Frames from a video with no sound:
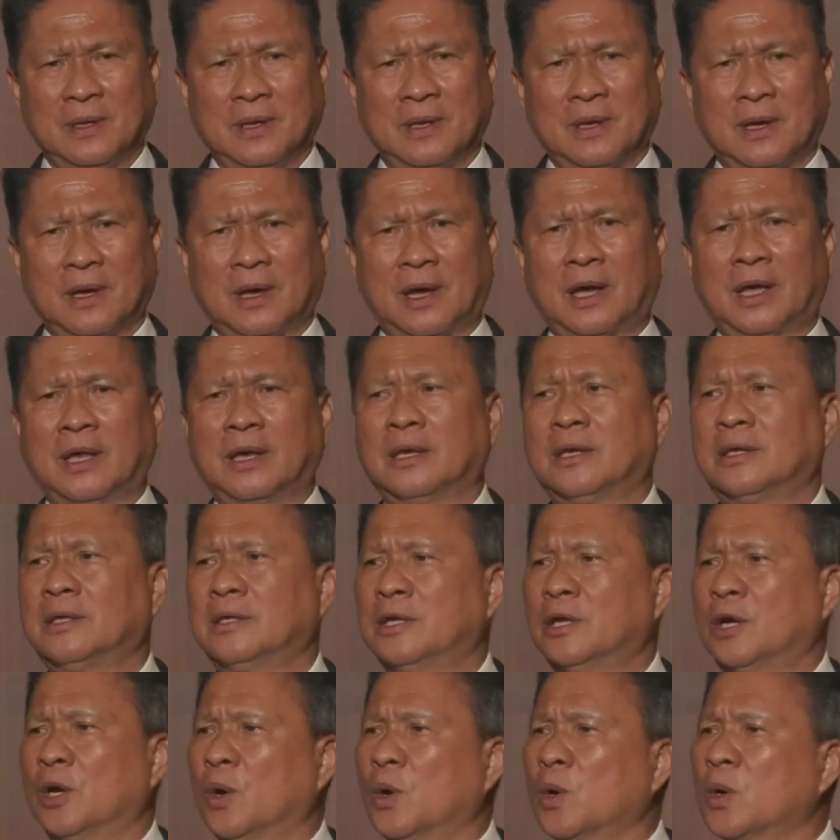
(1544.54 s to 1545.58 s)
and
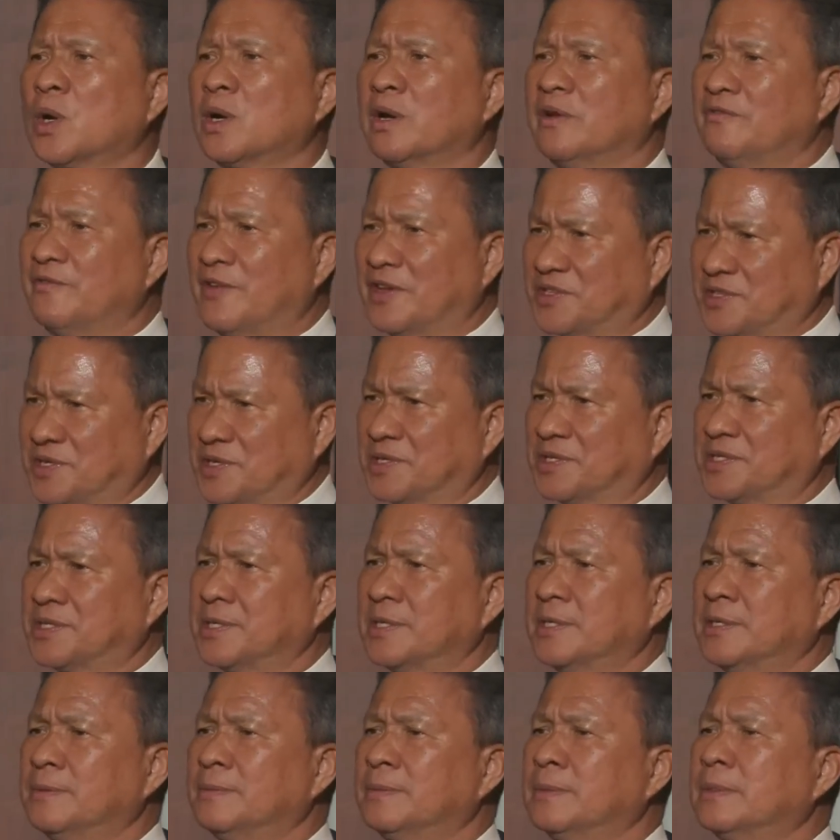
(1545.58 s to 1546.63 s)
the local investors,
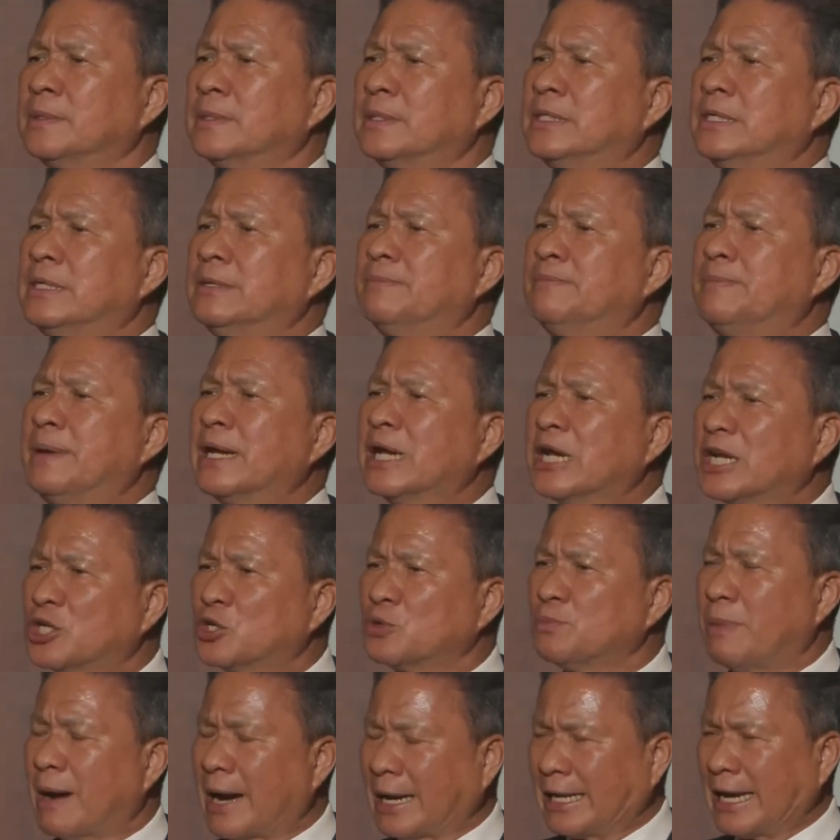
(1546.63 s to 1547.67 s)
the ability
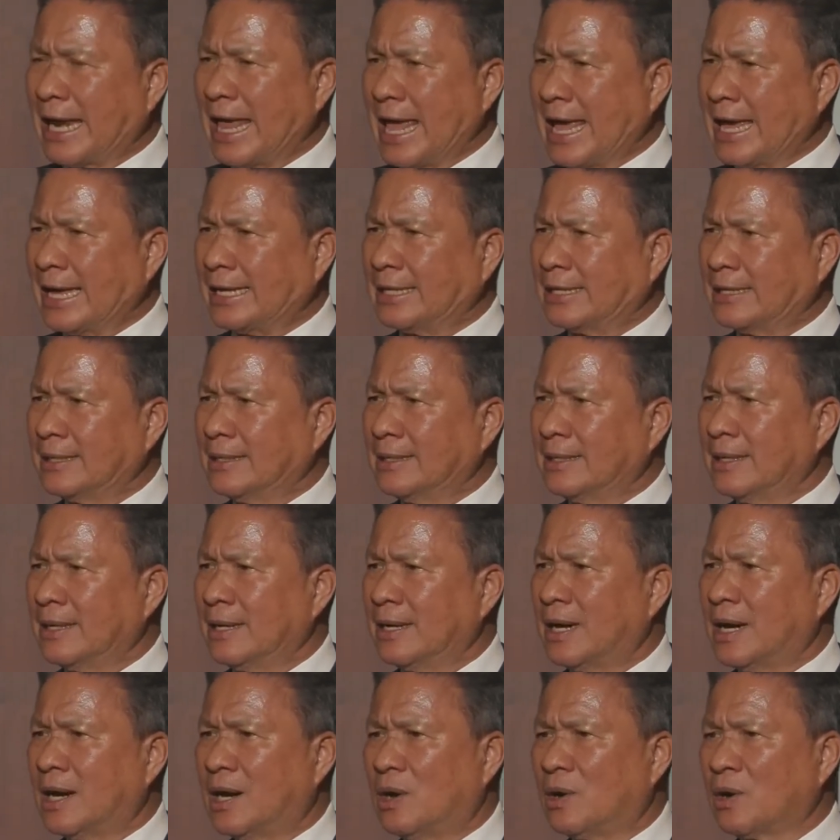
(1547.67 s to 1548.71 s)
to buy land.
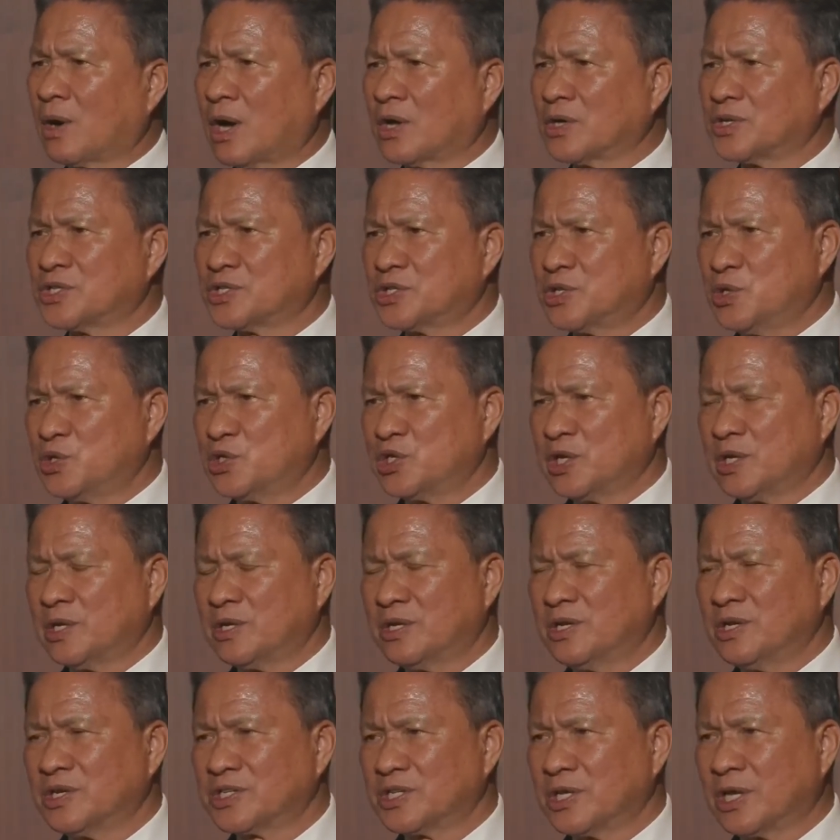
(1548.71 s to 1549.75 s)
Our
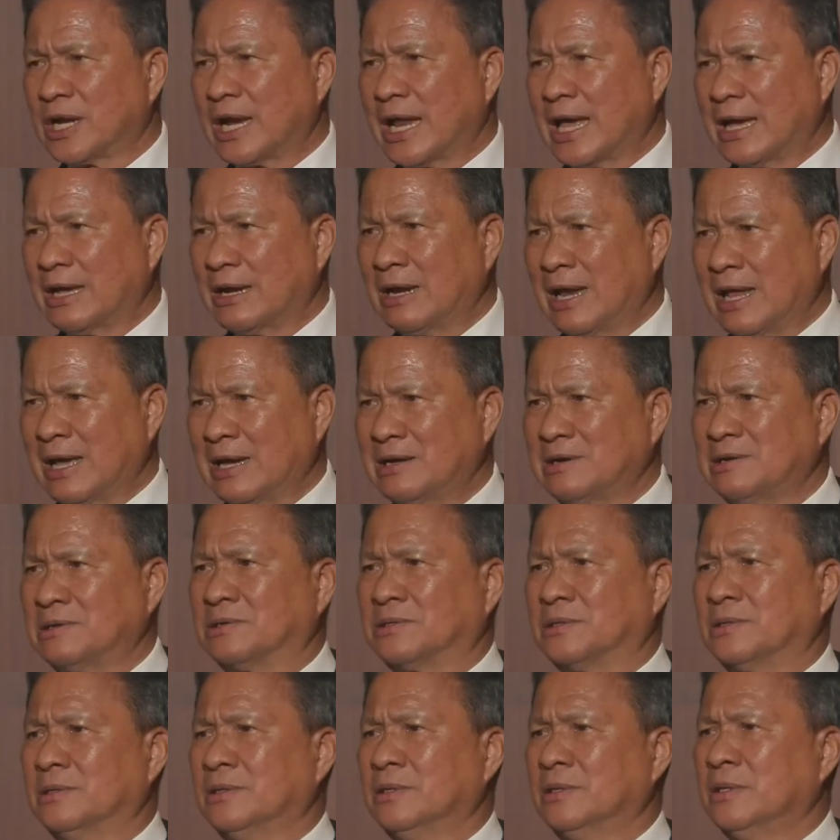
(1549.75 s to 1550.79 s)
constitution does not
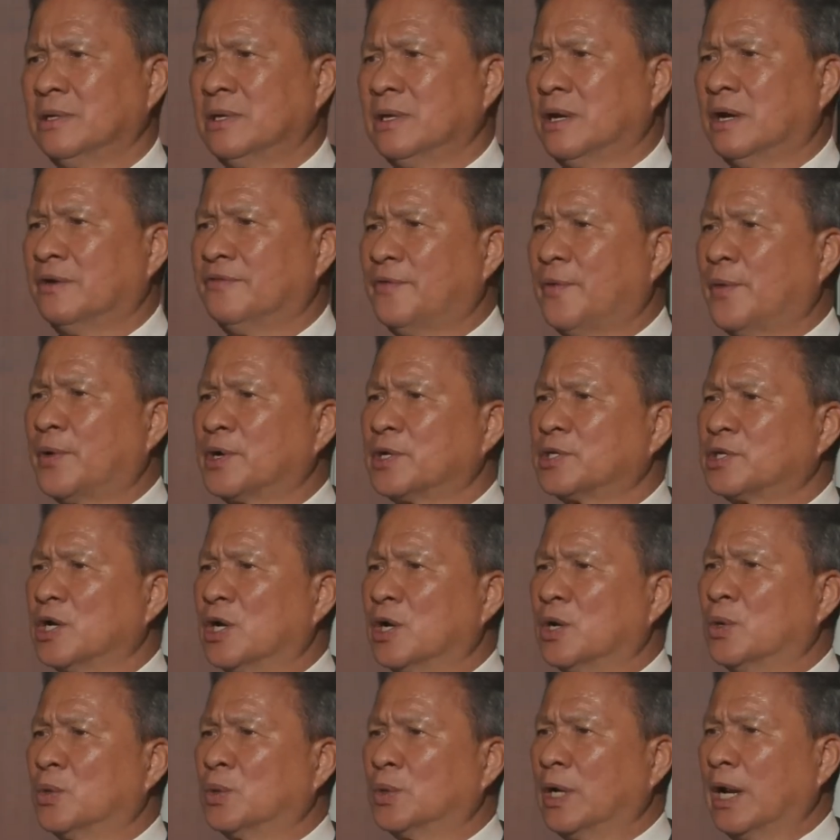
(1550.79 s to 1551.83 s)
allow Afford their
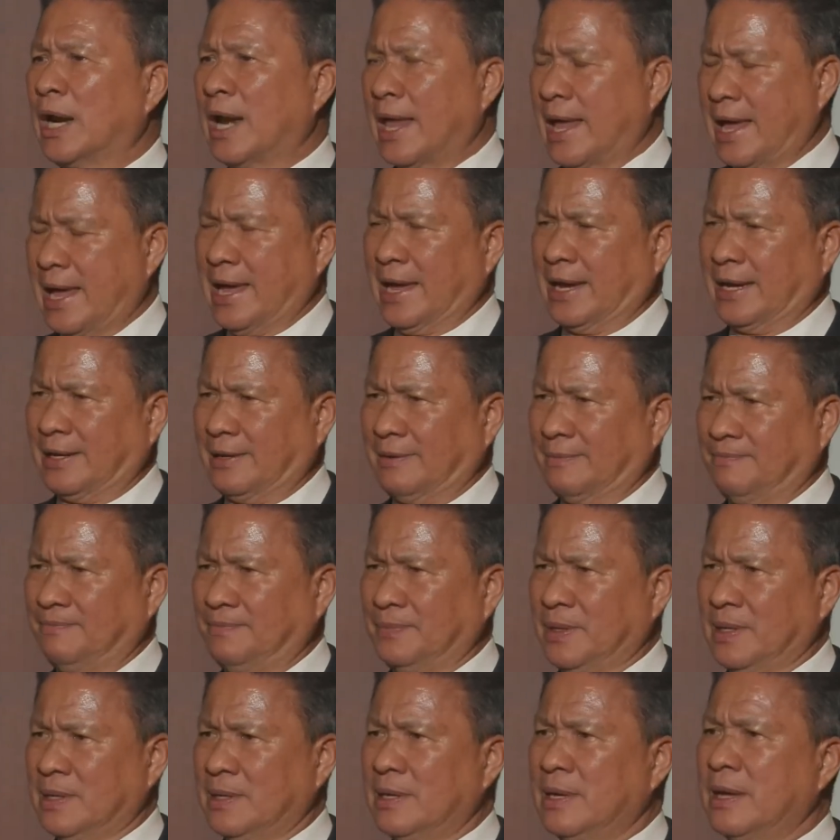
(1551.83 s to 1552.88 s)
own land,
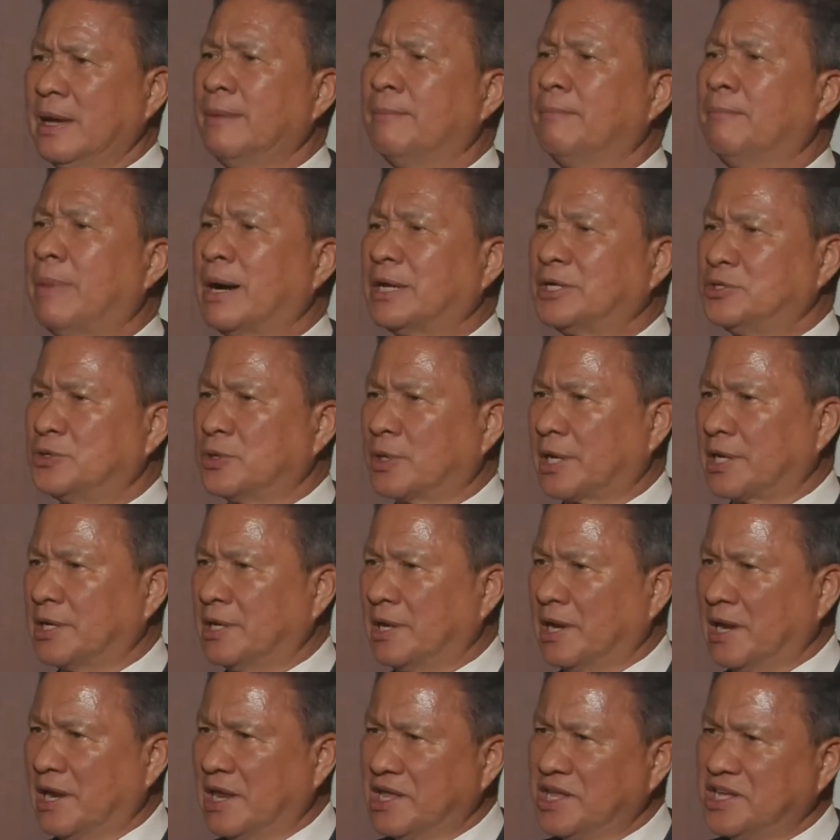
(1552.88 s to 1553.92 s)
but you
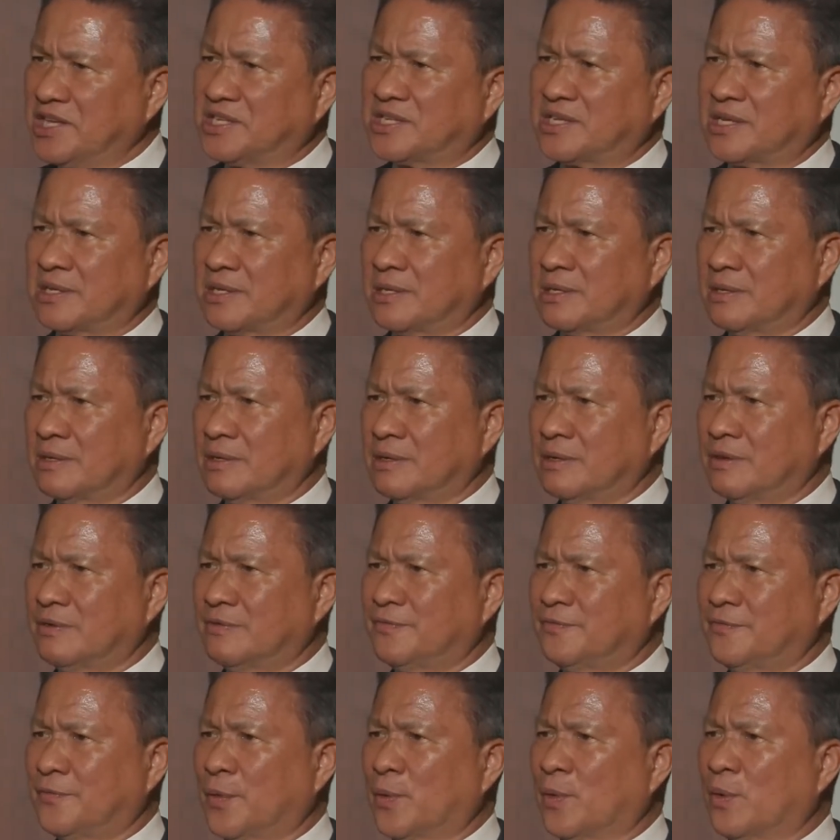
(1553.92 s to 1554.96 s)
can lease
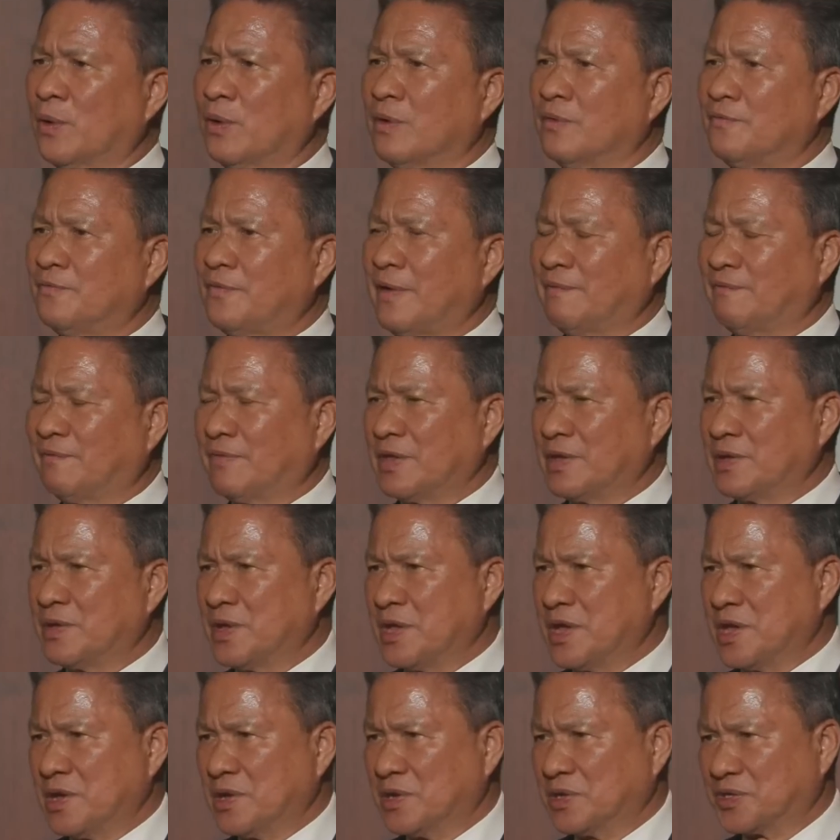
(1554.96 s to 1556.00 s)
for 50
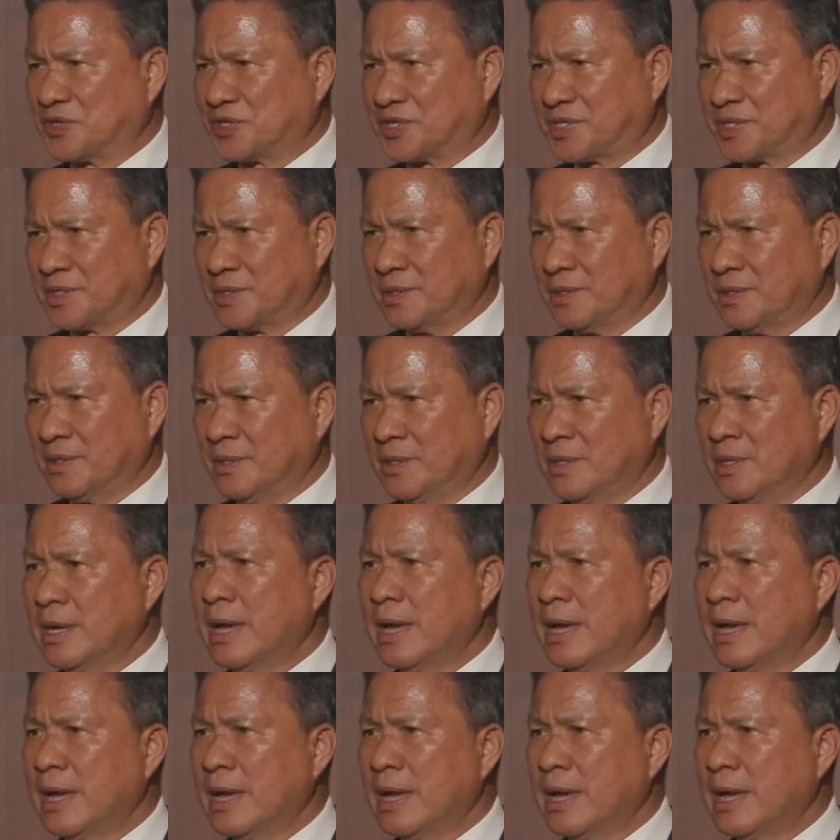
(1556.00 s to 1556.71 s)
years.